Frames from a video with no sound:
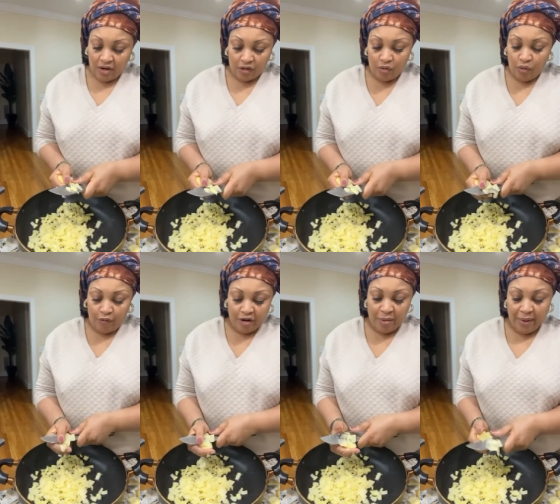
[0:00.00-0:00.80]
i just
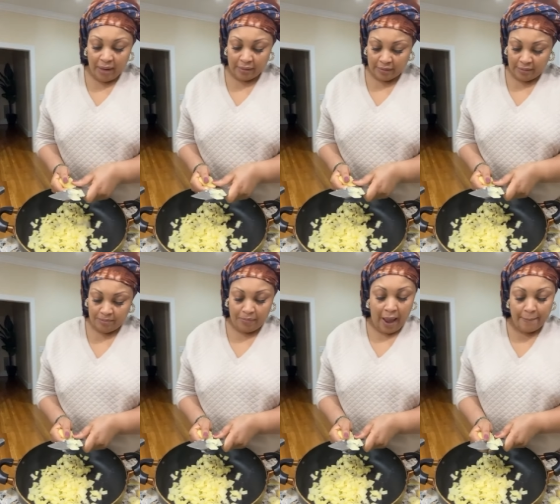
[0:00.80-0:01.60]
look for the
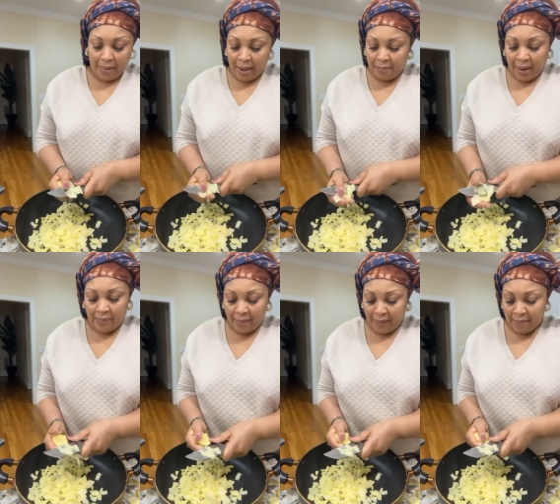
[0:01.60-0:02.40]
belt pipe pipe
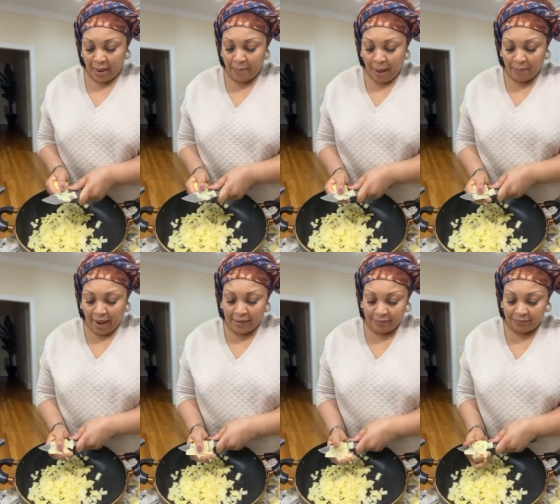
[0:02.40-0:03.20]
pipe pipe pipe
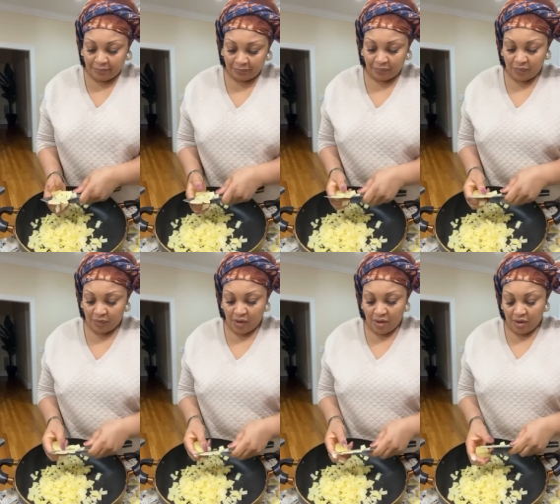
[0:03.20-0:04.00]
pipe pipe
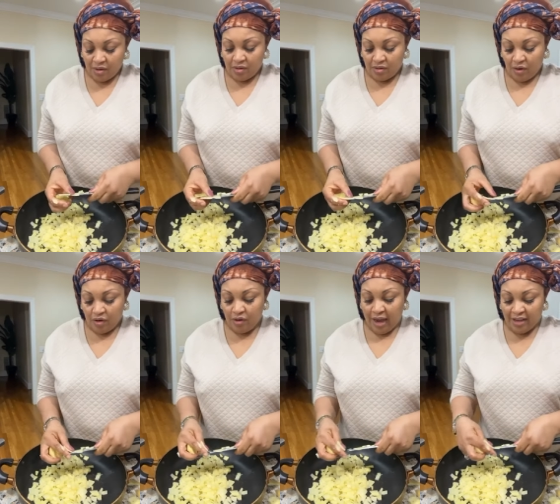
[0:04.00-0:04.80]

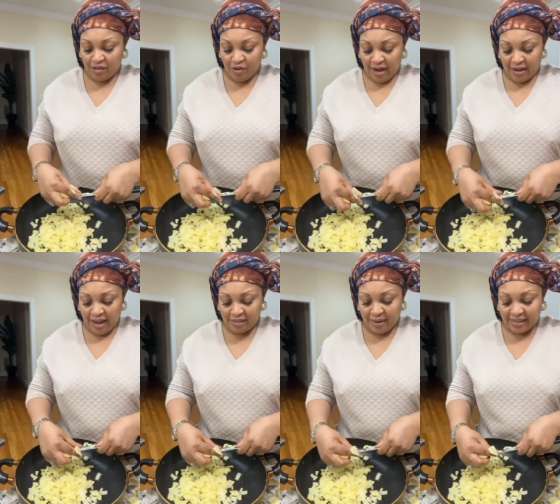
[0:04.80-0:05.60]
so you guys know
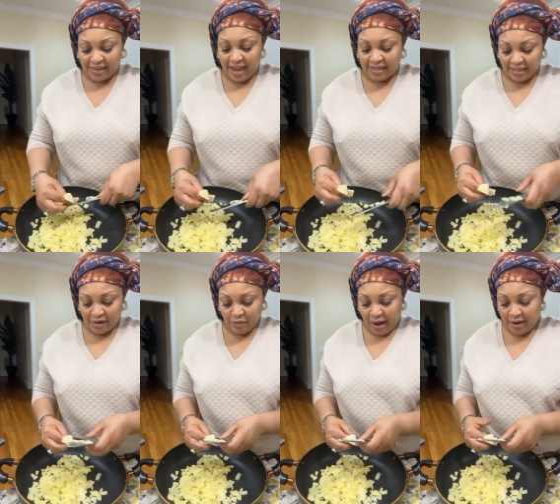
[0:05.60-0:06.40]
that Nazma is light
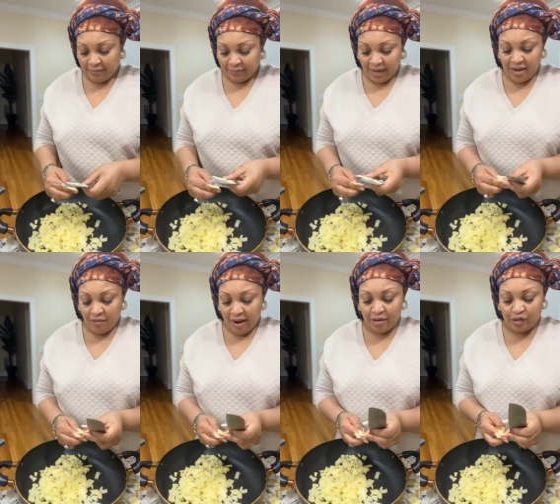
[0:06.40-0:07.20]
skin, right?
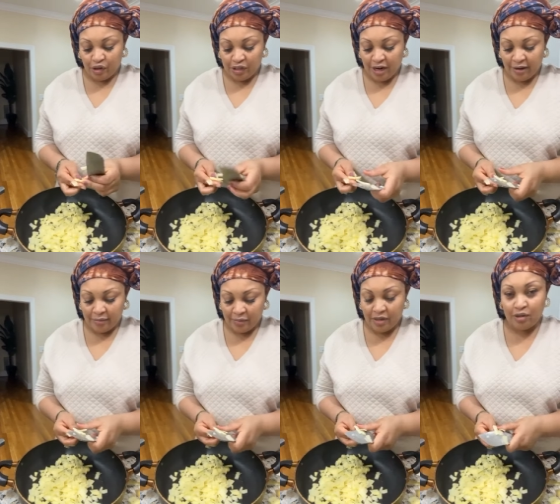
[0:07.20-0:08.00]
Anywhere you touch
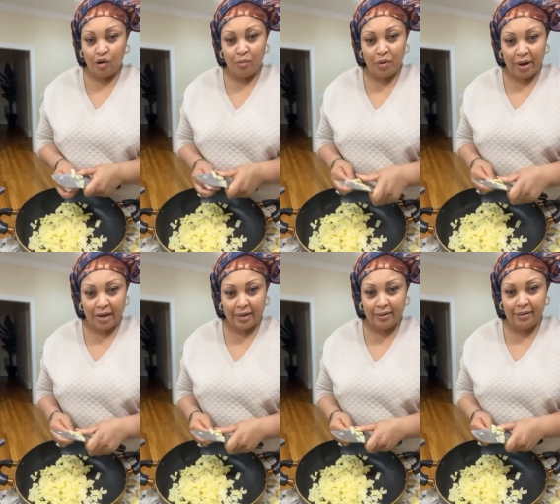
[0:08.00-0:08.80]
her, it's gonna be
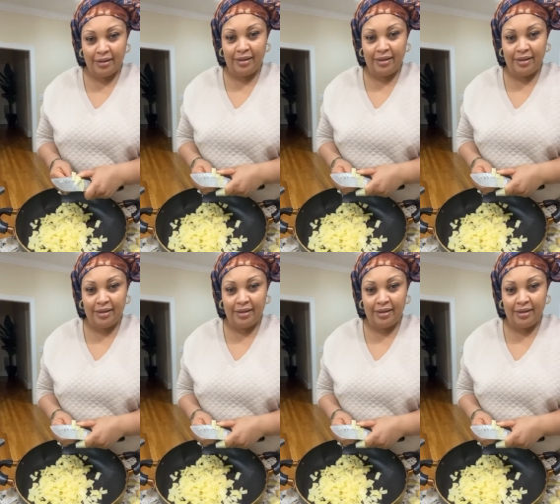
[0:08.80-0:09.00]
red.